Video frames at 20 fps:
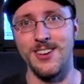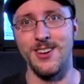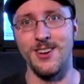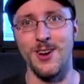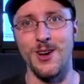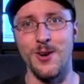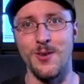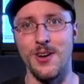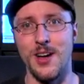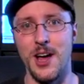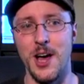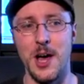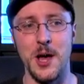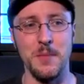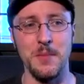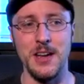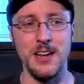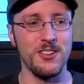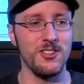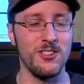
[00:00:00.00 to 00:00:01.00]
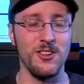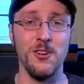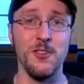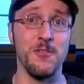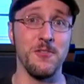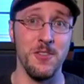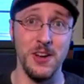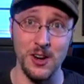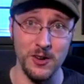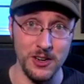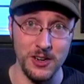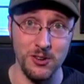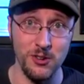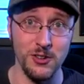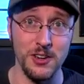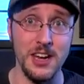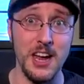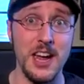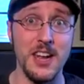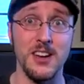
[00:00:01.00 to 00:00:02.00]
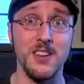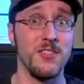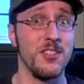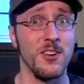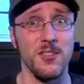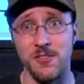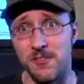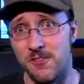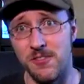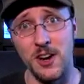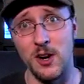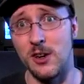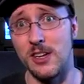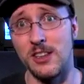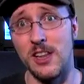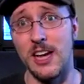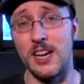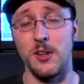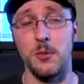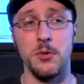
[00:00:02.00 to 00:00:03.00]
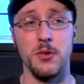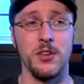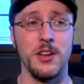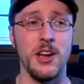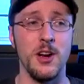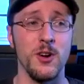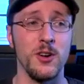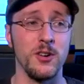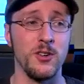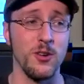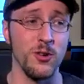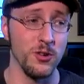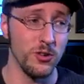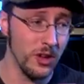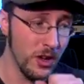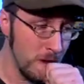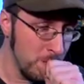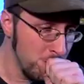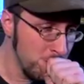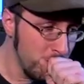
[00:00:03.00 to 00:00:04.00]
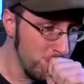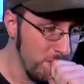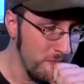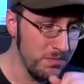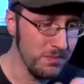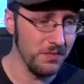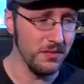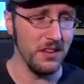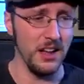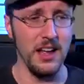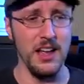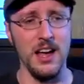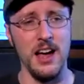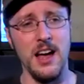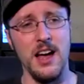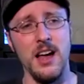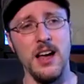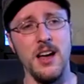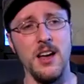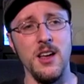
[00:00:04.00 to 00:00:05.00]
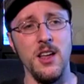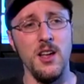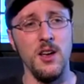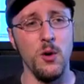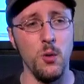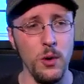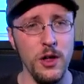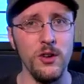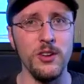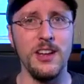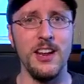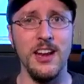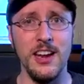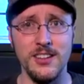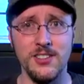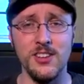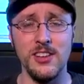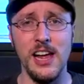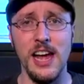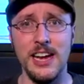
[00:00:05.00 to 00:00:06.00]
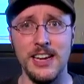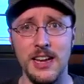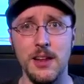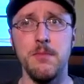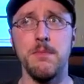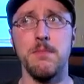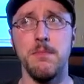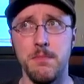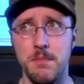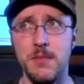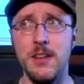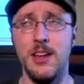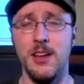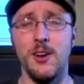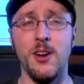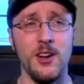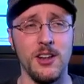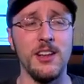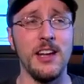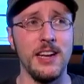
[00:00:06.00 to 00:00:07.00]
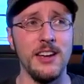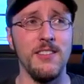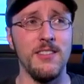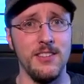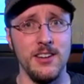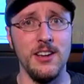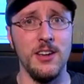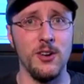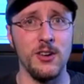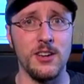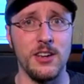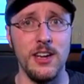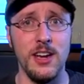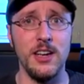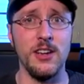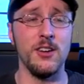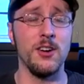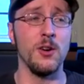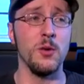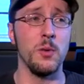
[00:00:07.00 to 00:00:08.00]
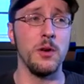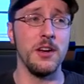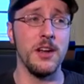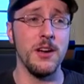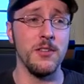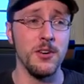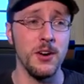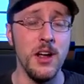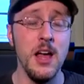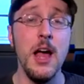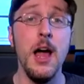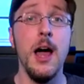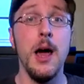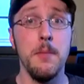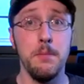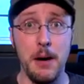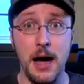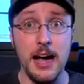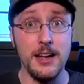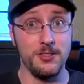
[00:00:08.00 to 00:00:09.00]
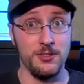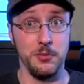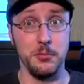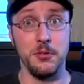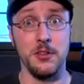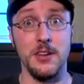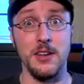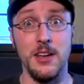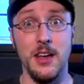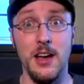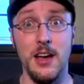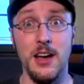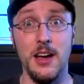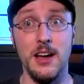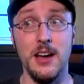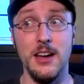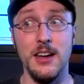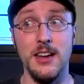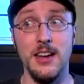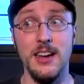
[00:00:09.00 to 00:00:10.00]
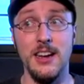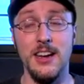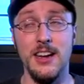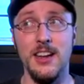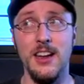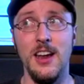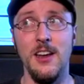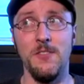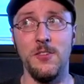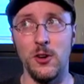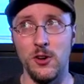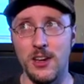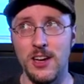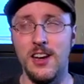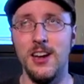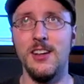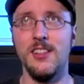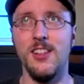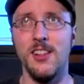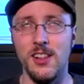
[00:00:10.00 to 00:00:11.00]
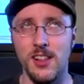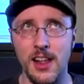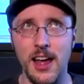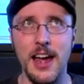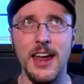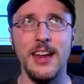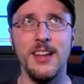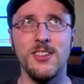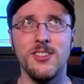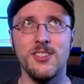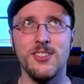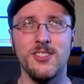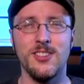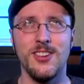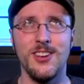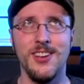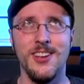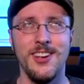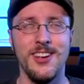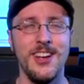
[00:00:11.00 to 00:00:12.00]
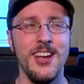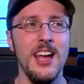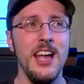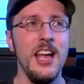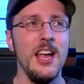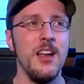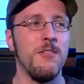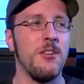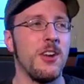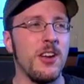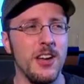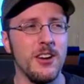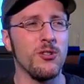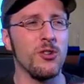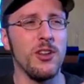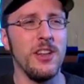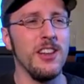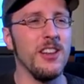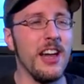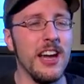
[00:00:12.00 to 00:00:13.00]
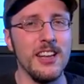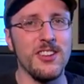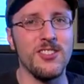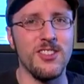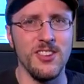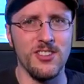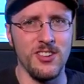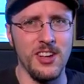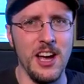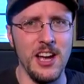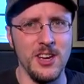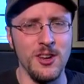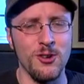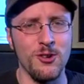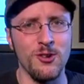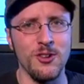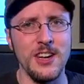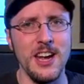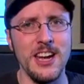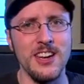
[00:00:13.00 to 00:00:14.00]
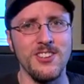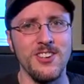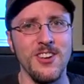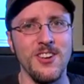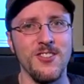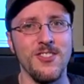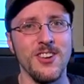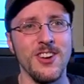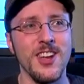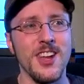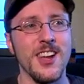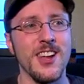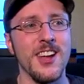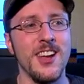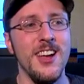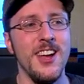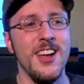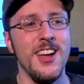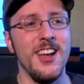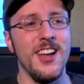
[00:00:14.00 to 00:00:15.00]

It's still very creative. They're very likable characters. Will kids like it? Like your kid or whatever? Possibly. If your kid really likes this kind of creativity,